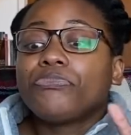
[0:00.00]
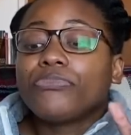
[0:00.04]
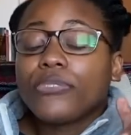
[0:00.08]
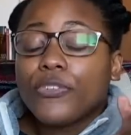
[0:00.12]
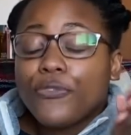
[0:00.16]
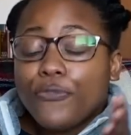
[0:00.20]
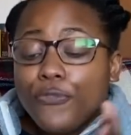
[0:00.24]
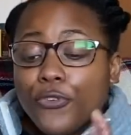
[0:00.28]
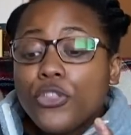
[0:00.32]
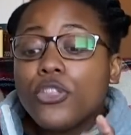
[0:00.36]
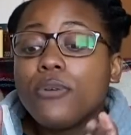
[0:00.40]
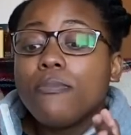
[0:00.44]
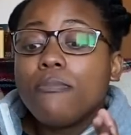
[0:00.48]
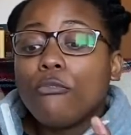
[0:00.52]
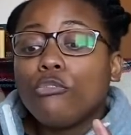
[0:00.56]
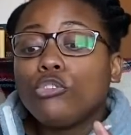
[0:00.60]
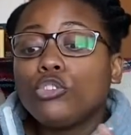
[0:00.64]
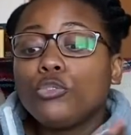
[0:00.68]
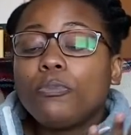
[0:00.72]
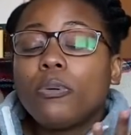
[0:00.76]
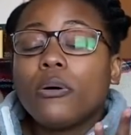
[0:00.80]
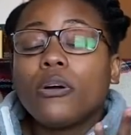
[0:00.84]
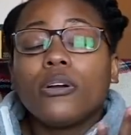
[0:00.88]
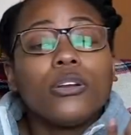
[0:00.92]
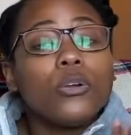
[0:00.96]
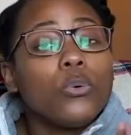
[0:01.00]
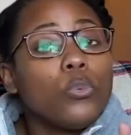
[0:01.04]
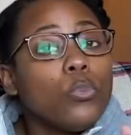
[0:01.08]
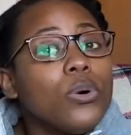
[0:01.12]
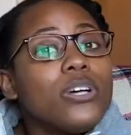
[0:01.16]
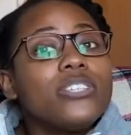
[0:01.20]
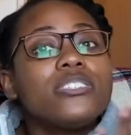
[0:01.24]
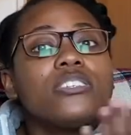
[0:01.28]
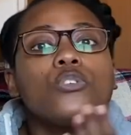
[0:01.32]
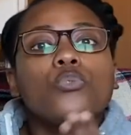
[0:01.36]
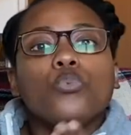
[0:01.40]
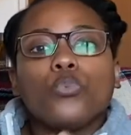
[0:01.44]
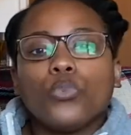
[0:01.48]
for the most part, it
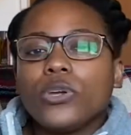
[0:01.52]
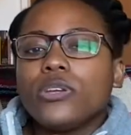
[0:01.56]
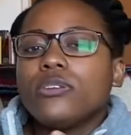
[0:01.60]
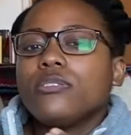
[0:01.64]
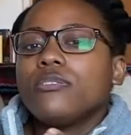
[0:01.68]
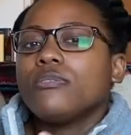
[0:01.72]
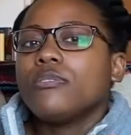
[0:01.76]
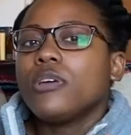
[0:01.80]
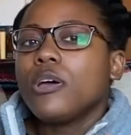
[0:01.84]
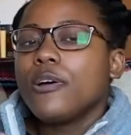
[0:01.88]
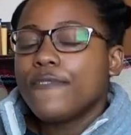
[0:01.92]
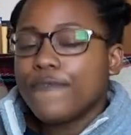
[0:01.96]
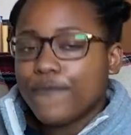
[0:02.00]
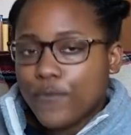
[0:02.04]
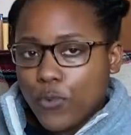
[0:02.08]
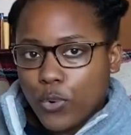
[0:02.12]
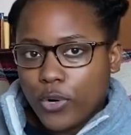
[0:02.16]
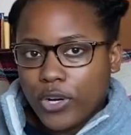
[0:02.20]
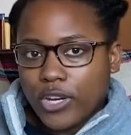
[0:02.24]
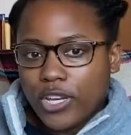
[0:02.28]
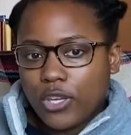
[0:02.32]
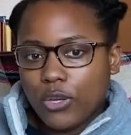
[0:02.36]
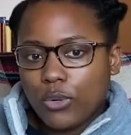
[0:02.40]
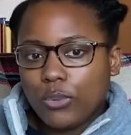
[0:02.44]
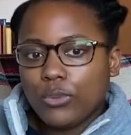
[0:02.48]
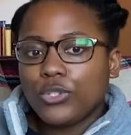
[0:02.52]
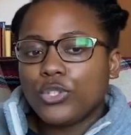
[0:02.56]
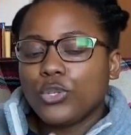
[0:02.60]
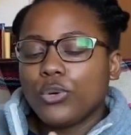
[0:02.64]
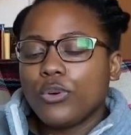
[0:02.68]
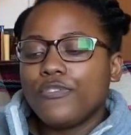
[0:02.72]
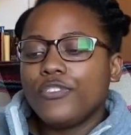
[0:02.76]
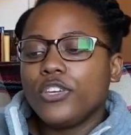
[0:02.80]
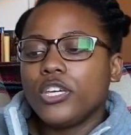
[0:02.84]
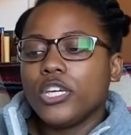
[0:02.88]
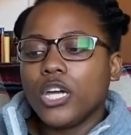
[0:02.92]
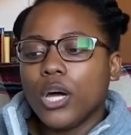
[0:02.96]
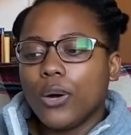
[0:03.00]
wasn't written for you. So if
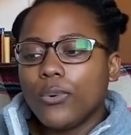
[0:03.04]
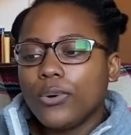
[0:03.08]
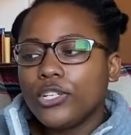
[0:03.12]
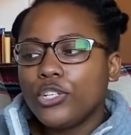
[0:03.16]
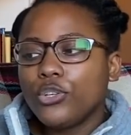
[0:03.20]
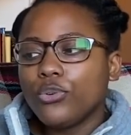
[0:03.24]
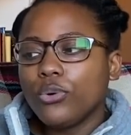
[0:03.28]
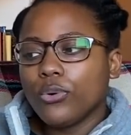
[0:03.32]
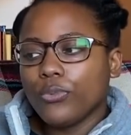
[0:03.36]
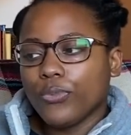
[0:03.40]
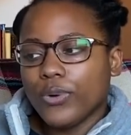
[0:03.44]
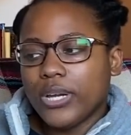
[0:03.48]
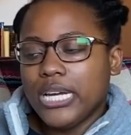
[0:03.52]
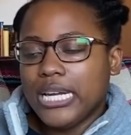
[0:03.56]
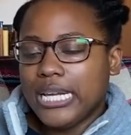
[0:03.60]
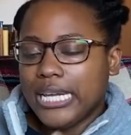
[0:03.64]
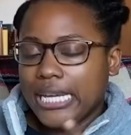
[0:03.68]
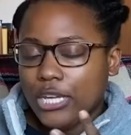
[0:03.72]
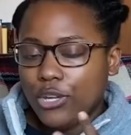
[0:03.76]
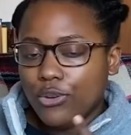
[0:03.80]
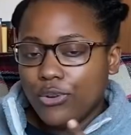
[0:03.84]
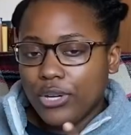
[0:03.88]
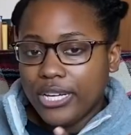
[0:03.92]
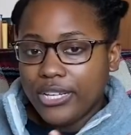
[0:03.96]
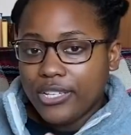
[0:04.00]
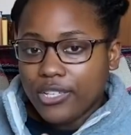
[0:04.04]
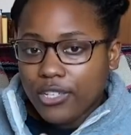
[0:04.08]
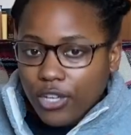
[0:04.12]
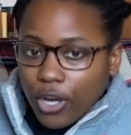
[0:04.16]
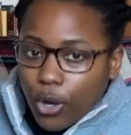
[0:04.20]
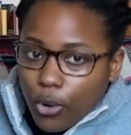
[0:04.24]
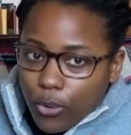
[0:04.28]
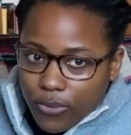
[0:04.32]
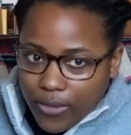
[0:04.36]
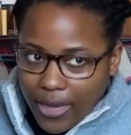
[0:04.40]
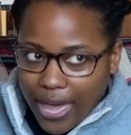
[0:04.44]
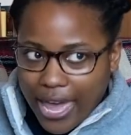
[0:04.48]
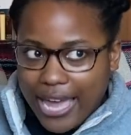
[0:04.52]
you go into it reading, you need to
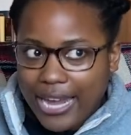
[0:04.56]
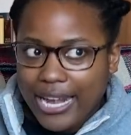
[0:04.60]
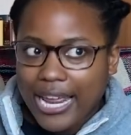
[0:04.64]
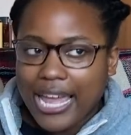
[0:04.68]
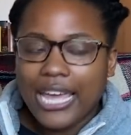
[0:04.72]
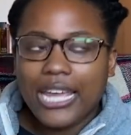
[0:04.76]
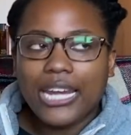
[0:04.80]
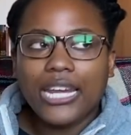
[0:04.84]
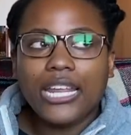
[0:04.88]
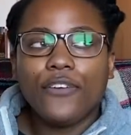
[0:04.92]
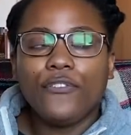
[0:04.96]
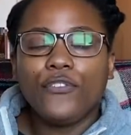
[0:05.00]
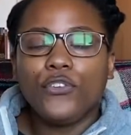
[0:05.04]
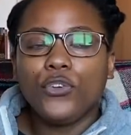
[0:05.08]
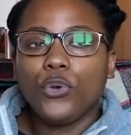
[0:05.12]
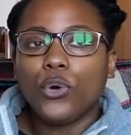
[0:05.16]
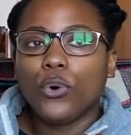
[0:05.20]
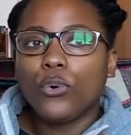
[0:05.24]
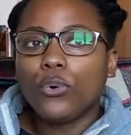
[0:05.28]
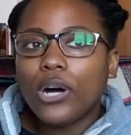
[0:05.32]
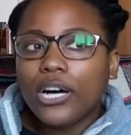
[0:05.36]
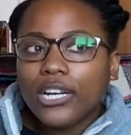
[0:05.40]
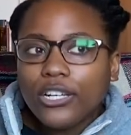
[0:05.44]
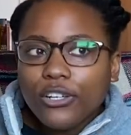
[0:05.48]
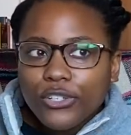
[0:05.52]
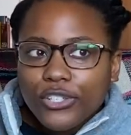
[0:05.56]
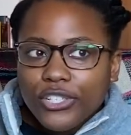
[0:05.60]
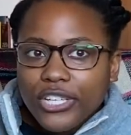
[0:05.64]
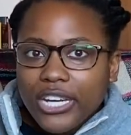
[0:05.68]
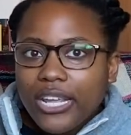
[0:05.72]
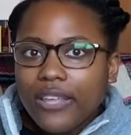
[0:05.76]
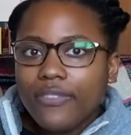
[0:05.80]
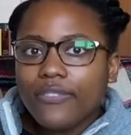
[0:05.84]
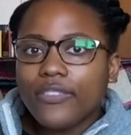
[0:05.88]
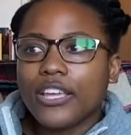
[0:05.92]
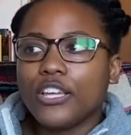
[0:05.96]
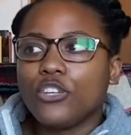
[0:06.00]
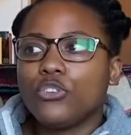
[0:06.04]
know that. And if you don't
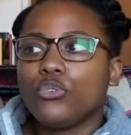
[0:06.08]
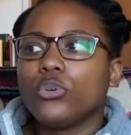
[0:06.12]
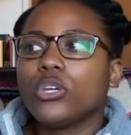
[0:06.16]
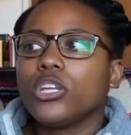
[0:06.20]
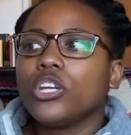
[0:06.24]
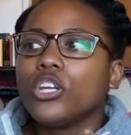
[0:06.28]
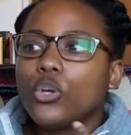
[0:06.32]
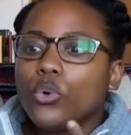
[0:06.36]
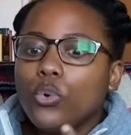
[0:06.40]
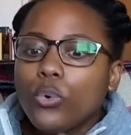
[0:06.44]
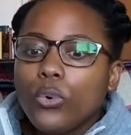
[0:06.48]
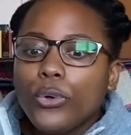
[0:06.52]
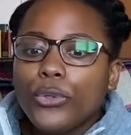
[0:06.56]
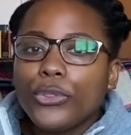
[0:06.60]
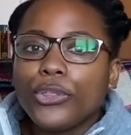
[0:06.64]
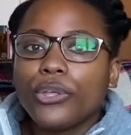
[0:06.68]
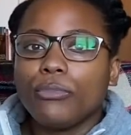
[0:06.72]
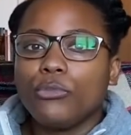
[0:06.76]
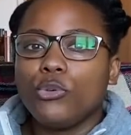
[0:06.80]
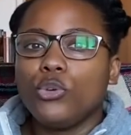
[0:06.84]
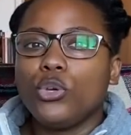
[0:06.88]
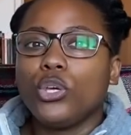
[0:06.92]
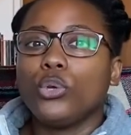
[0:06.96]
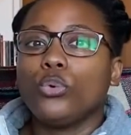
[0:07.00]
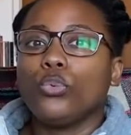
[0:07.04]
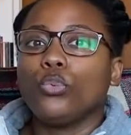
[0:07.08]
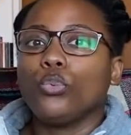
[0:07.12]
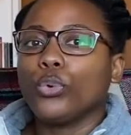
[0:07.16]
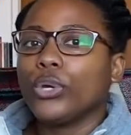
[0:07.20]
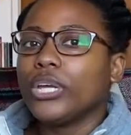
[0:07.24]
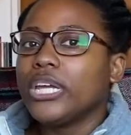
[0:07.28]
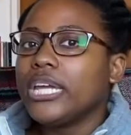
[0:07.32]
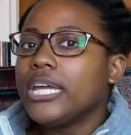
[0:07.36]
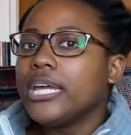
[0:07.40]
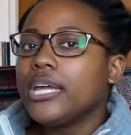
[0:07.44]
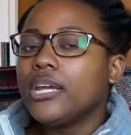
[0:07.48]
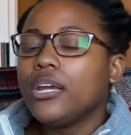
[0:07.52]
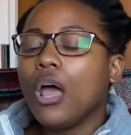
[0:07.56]
understand things, you can Google them. You can
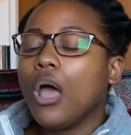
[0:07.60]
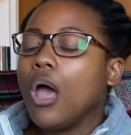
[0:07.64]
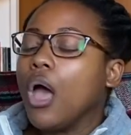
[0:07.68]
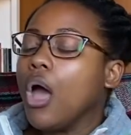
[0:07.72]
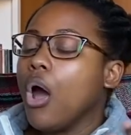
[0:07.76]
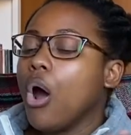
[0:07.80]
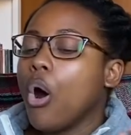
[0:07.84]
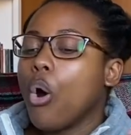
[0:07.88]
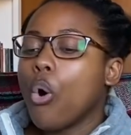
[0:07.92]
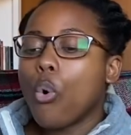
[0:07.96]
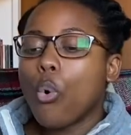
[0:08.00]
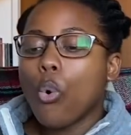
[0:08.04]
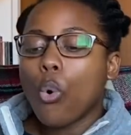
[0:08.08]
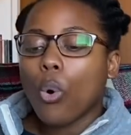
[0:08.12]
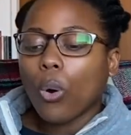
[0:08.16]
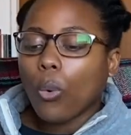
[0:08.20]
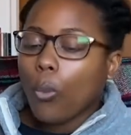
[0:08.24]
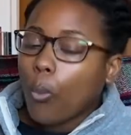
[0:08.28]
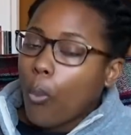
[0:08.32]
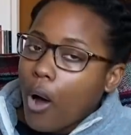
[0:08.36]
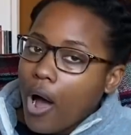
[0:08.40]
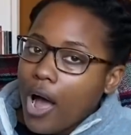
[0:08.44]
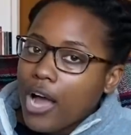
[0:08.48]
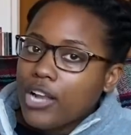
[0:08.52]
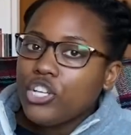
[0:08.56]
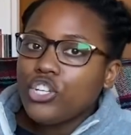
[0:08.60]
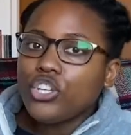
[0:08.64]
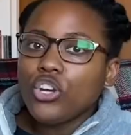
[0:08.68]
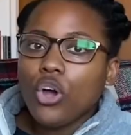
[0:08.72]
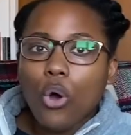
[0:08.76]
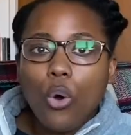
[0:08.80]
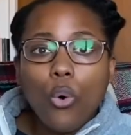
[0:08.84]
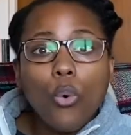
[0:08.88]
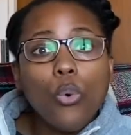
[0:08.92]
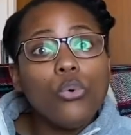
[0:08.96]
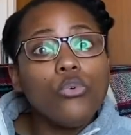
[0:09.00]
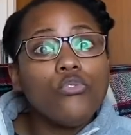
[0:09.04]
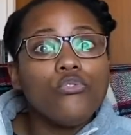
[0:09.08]
read or watch
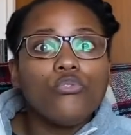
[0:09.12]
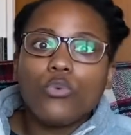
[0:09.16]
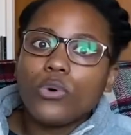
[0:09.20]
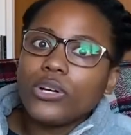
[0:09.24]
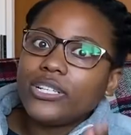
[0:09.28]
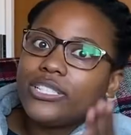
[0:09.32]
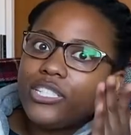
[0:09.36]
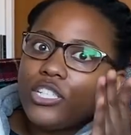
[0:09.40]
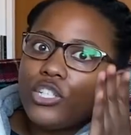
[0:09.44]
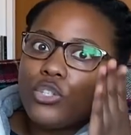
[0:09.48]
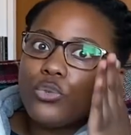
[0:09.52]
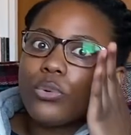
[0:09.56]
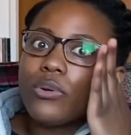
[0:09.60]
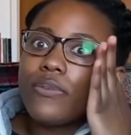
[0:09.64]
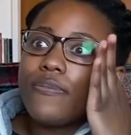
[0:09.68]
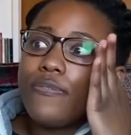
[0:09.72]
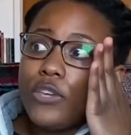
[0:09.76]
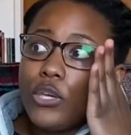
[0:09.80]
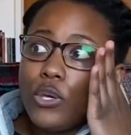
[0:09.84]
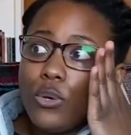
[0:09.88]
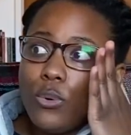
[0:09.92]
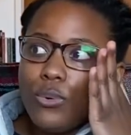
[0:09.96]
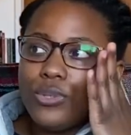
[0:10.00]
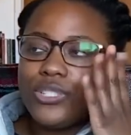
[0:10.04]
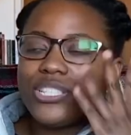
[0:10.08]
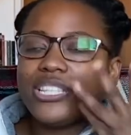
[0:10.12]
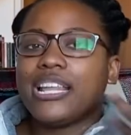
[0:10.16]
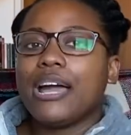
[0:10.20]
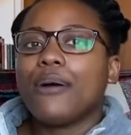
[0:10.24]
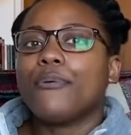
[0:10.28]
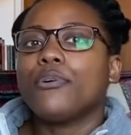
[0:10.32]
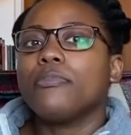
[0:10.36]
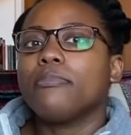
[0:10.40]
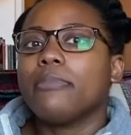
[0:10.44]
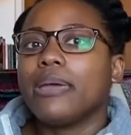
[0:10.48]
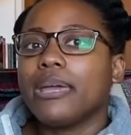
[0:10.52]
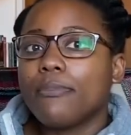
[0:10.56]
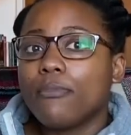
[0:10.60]
own voices reviews, and that
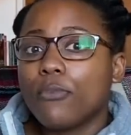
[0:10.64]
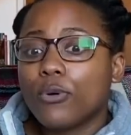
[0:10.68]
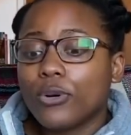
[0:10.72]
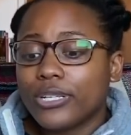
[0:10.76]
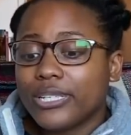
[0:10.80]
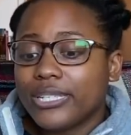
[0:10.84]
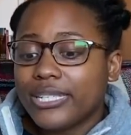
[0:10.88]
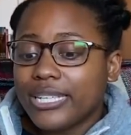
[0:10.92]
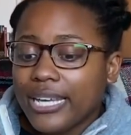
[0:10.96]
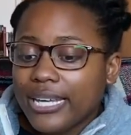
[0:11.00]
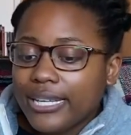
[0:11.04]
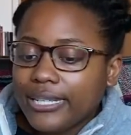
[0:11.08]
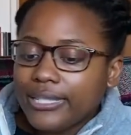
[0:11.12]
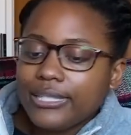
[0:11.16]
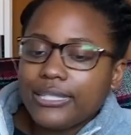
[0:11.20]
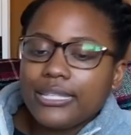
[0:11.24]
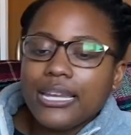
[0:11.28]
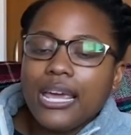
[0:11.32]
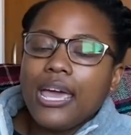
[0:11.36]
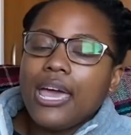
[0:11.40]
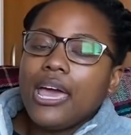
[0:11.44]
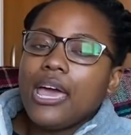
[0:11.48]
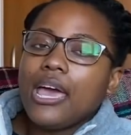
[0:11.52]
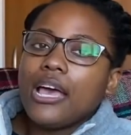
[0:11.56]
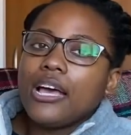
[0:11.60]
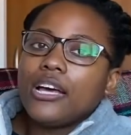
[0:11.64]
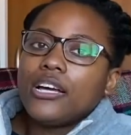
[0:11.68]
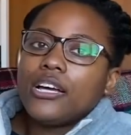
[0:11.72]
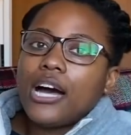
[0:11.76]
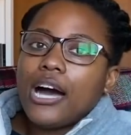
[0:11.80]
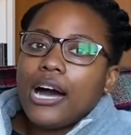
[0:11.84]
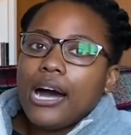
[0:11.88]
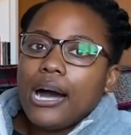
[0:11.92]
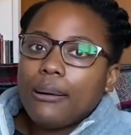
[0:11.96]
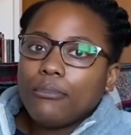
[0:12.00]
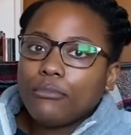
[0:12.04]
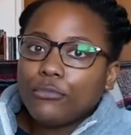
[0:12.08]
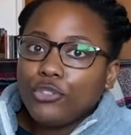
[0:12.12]
would make more sense
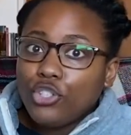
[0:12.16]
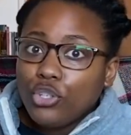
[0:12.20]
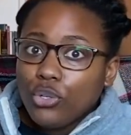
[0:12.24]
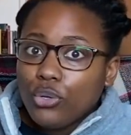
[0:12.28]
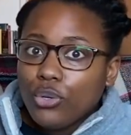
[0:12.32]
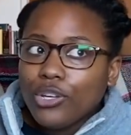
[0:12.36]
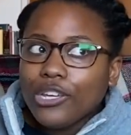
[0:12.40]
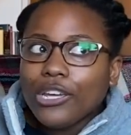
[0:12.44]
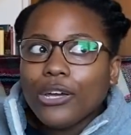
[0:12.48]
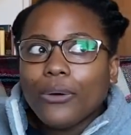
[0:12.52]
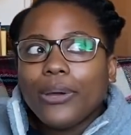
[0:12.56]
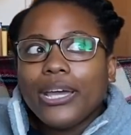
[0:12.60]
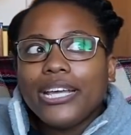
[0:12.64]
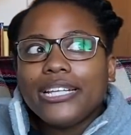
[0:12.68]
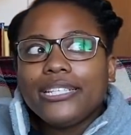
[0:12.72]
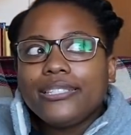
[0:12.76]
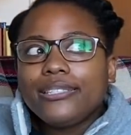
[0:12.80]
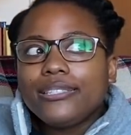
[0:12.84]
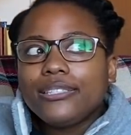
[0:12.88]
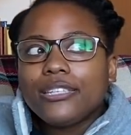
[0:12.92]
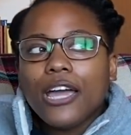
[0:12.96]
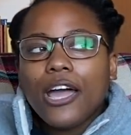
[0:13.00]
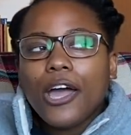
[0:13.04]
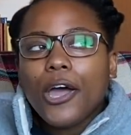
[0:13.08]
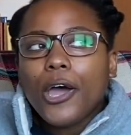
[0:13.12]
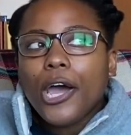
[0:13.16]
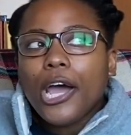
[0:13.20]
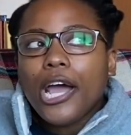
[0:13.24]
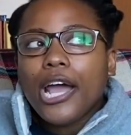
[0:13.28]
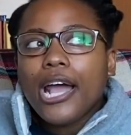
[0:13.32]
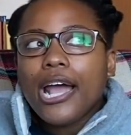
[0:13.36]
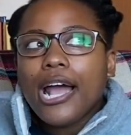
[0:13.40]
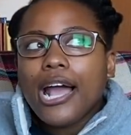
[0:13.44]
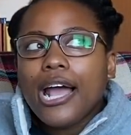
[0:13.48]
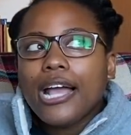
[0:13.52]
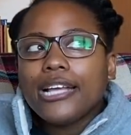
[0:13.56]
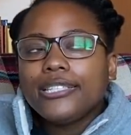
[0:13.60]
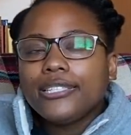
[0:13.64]
um, to you. It's
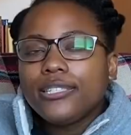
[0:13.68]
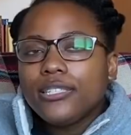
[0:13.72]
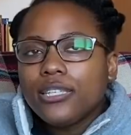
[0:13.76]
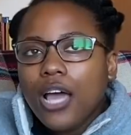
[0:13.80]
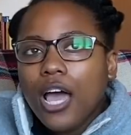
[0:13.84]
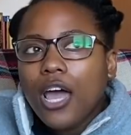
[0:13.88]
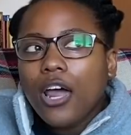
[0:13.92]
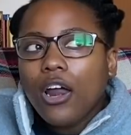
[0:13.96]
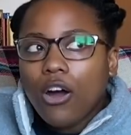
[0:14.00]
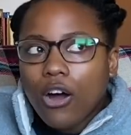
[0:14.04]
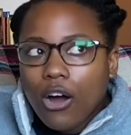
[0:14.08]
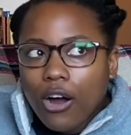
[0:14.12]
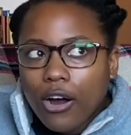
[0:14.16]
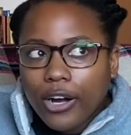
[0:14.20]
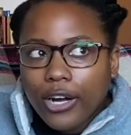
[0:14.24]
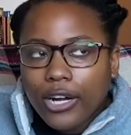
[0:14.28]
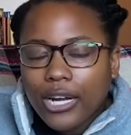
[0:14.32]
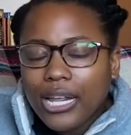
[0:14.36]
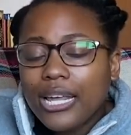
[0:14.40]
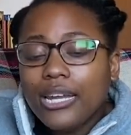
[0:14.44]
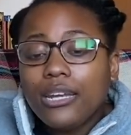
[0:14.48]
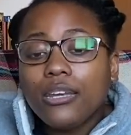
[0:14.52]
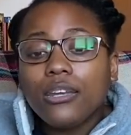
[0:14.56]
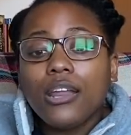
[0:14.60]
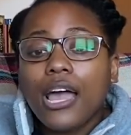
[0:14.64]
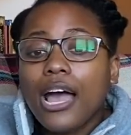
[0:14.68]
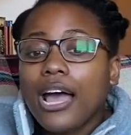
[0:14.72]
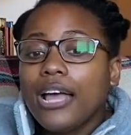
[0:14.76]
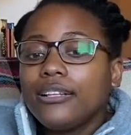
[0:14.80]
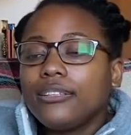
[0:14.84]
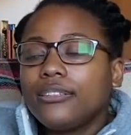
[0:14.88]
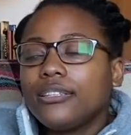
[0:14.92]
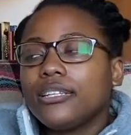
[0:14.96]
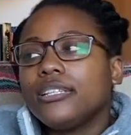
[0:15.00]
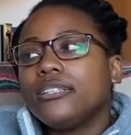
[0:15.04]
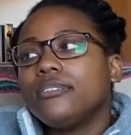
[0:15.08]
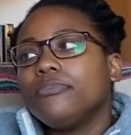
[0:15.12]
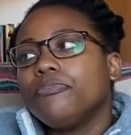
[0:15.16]
it's not hard, and not
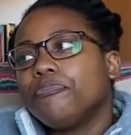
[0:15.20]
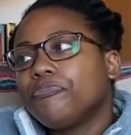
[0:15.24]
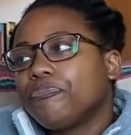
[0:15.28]
the,